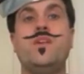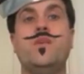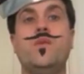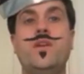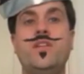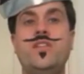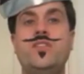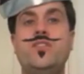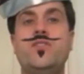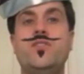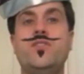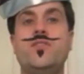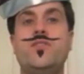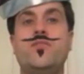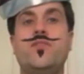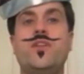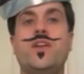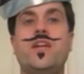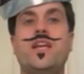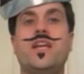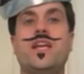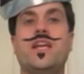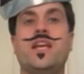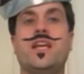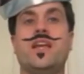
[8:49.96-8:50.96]
Question
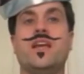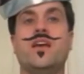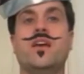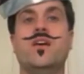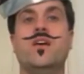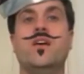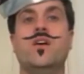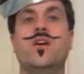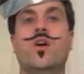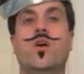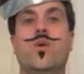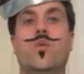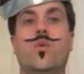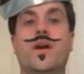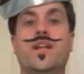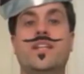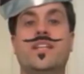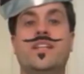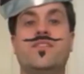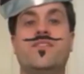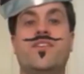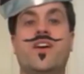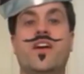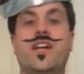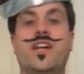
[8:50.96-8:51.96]
3. Where
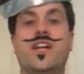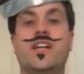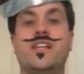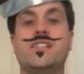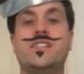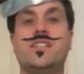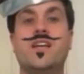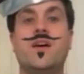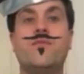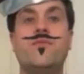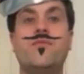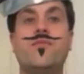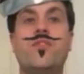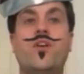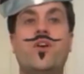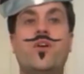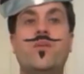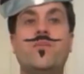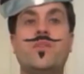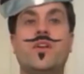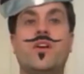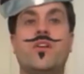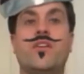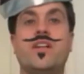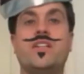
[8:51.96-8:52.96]
did the Vikings come
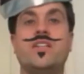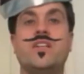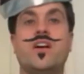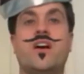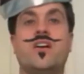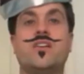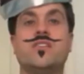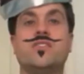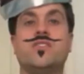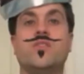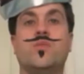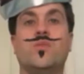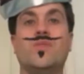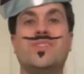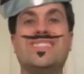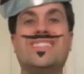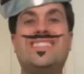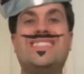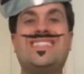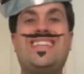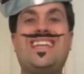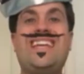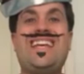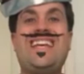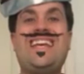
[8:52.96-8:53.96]
from? The correct answer was
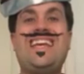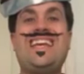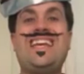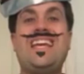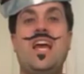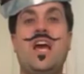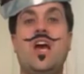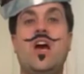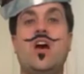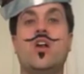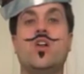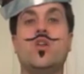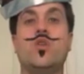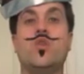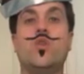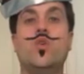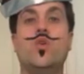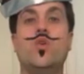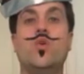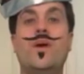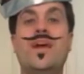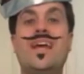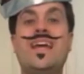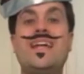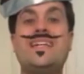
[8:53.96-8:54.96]
C,
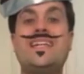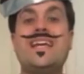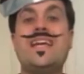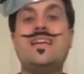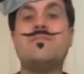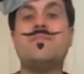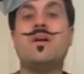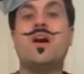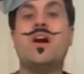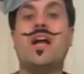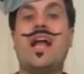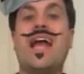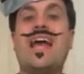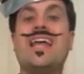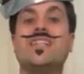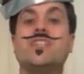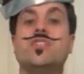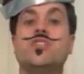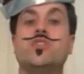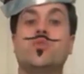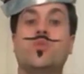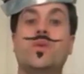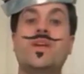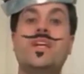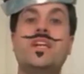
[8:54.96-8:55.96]
Norway, Denmark
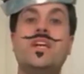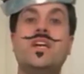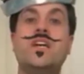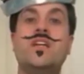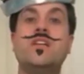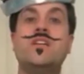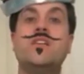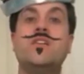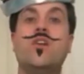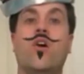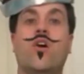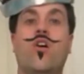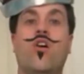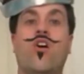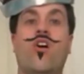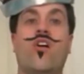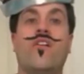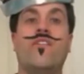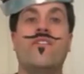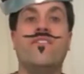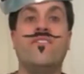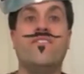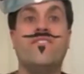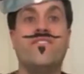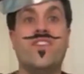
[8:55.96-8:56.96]
and Sweden,
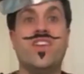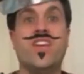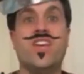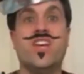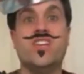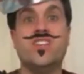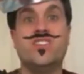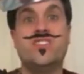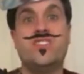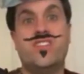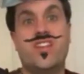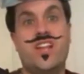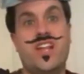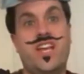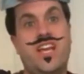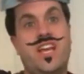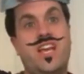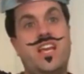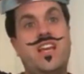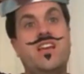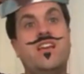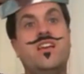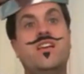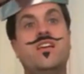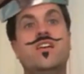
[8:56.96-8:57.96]

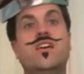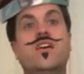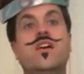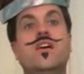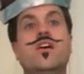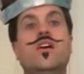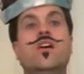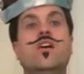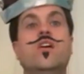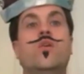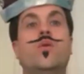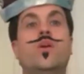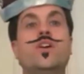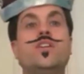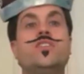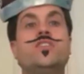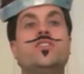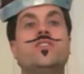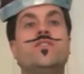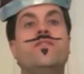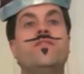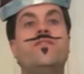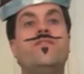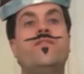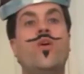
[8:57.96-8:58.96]
obviously.
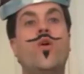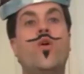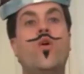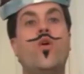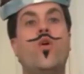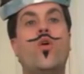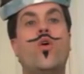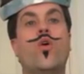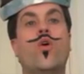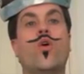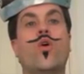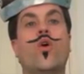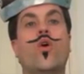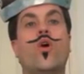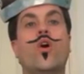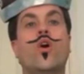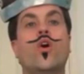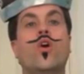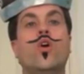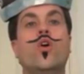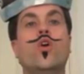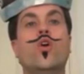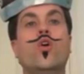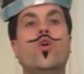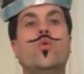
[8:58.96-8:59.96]
Question 4.
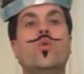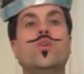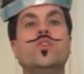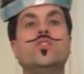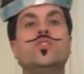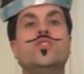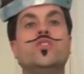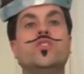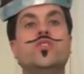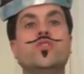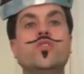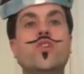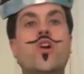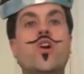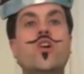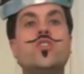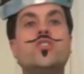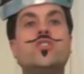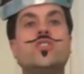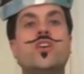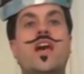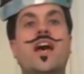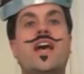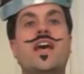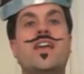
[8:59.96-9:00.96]
Who was
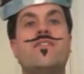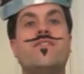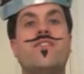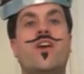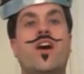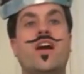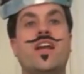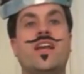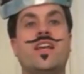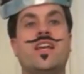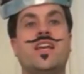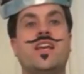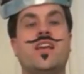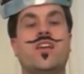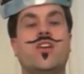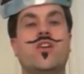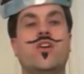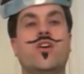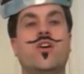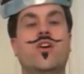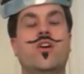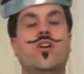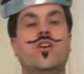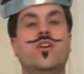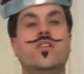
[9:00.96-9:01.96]
not a Viking
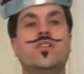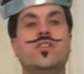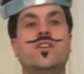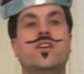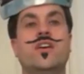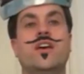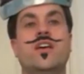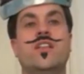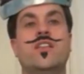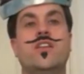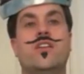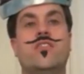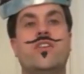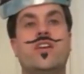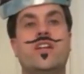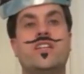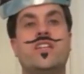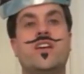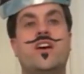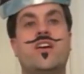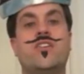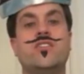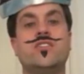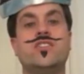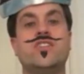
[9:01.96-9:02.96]
god? The
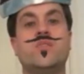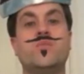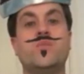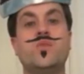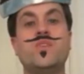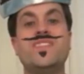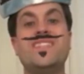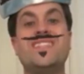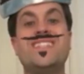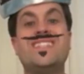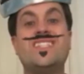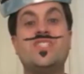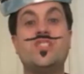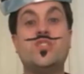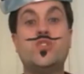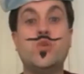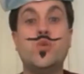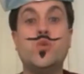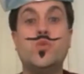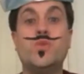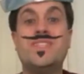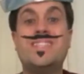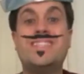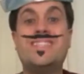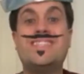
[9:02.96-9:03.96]
correct answer was
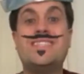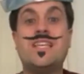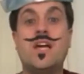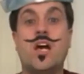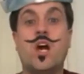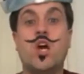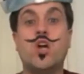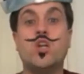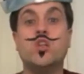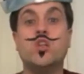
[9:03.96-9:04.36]
Zeus.